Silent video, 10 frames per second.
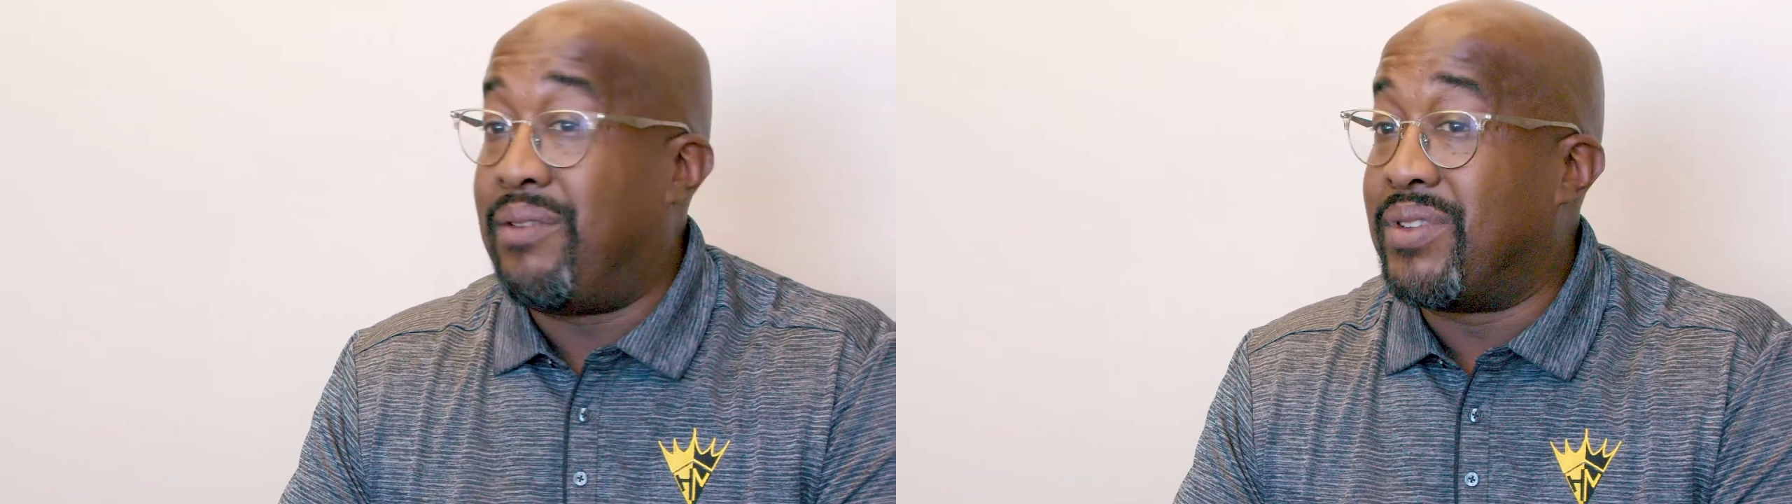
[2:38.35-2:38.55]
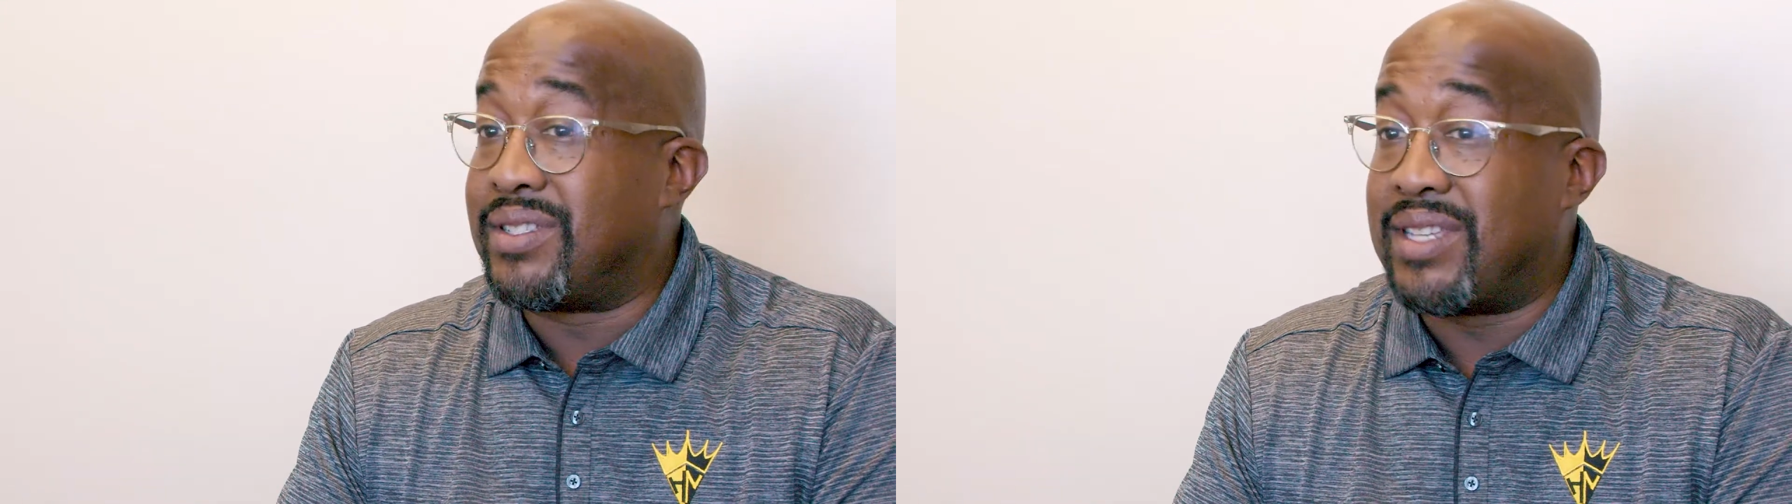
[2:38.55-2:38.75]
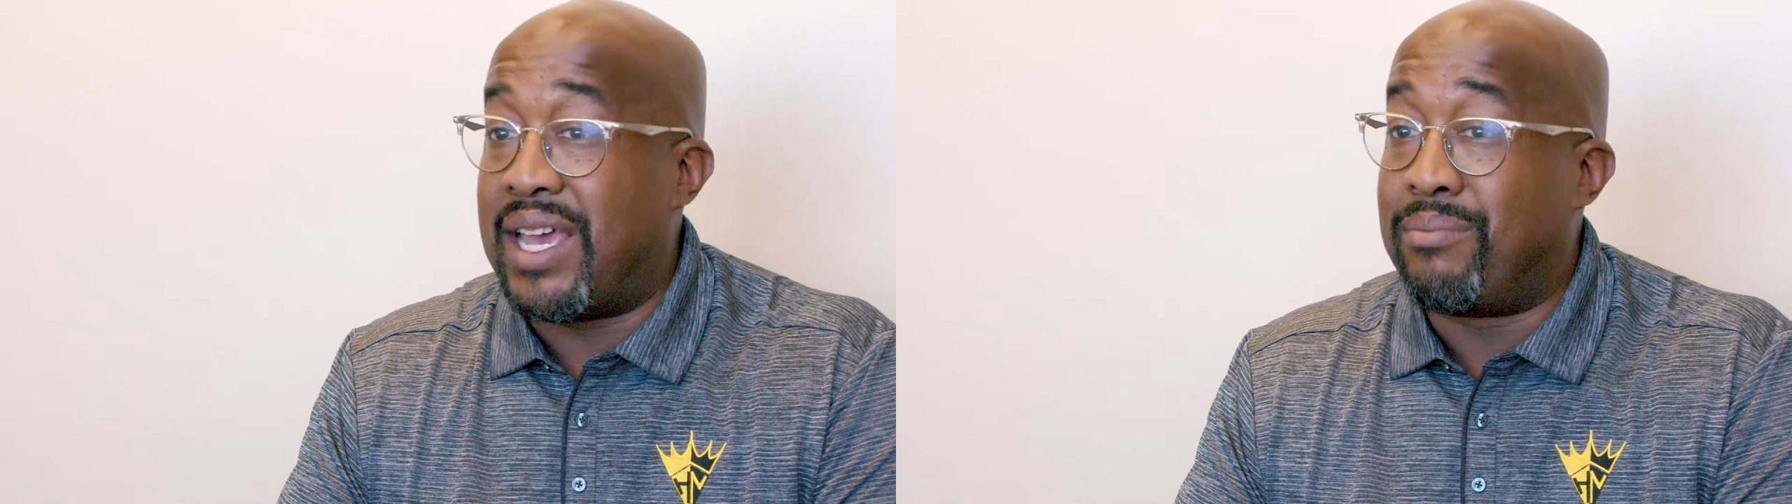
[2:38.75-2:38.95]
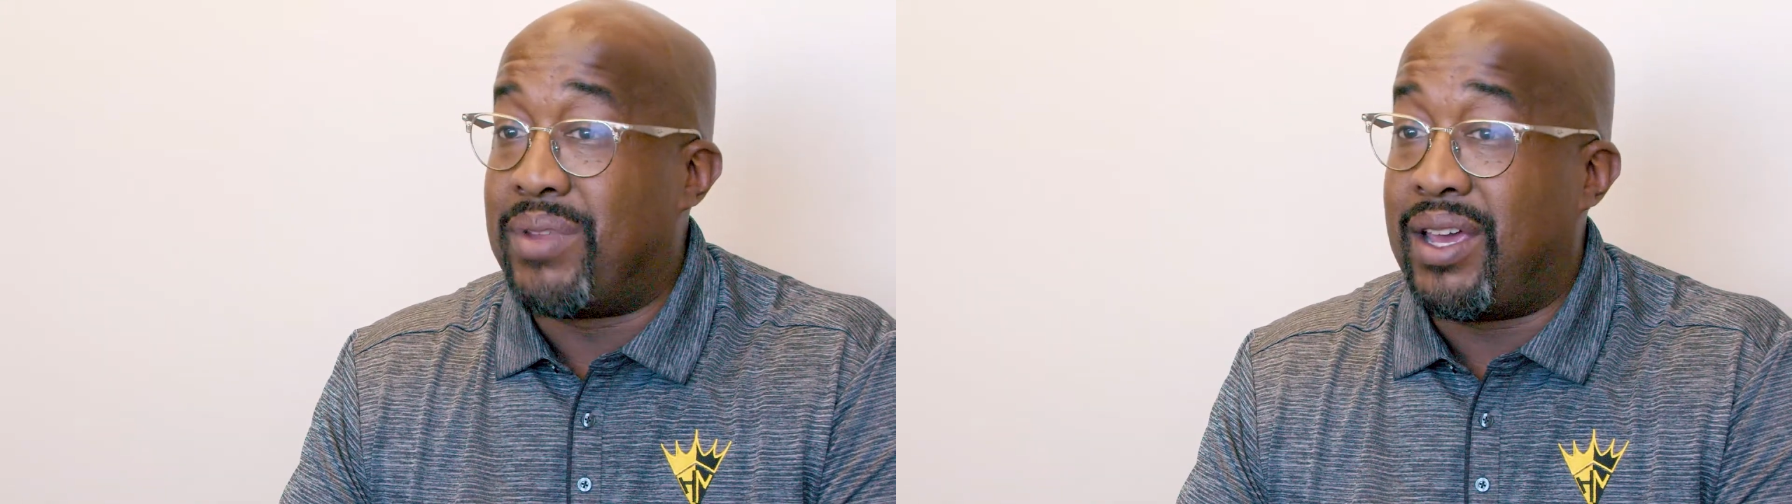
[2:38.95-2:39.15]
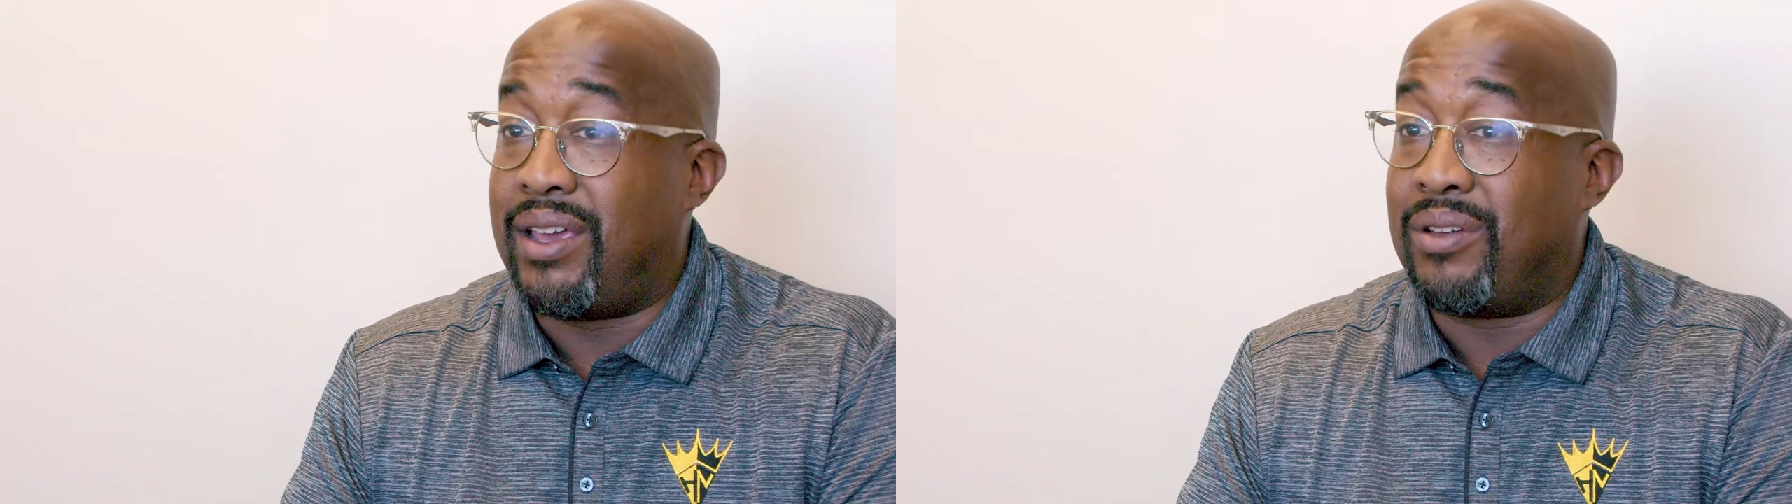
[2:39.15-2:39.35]
even the same
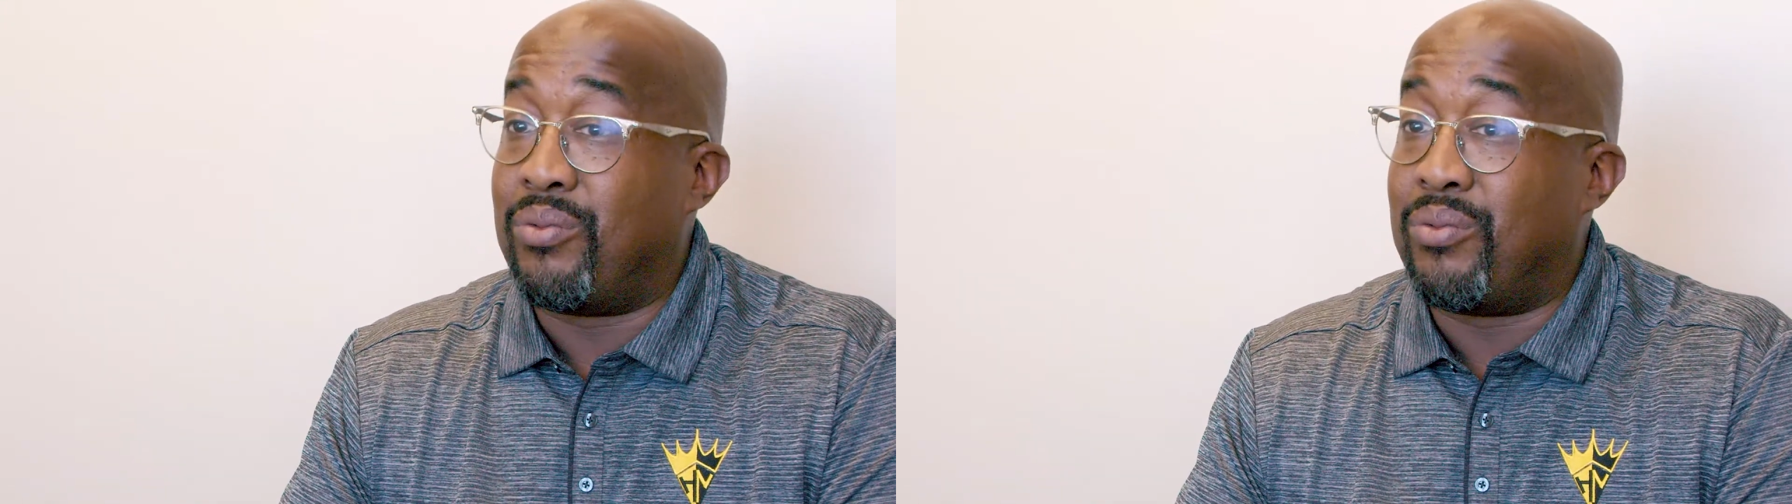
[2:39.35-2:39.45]
day,